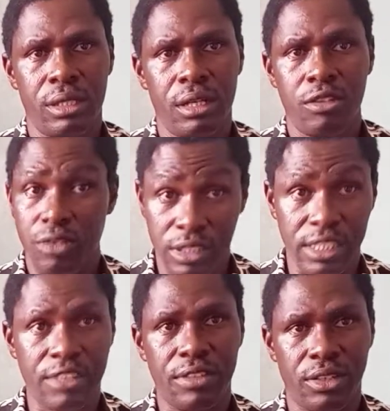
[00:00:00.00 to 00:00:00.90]
for
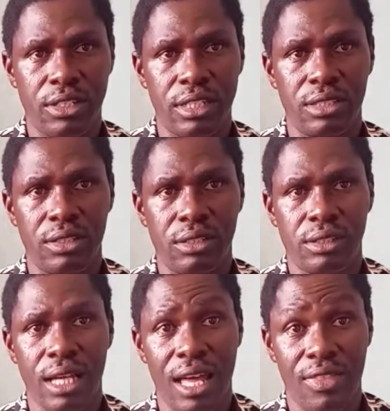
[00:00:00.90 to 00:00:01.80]
several reasons,
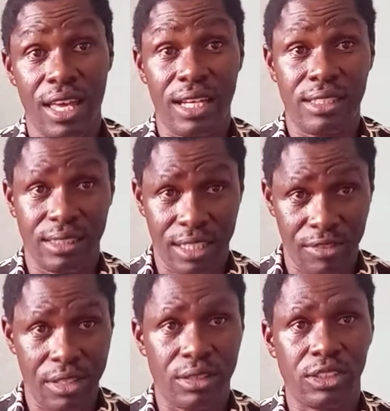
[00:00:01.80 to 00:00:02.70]
and they had
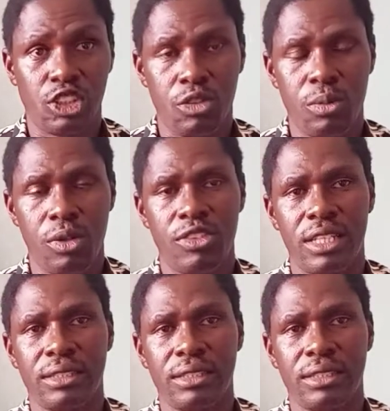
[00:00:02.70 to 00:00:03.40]
several stopovers.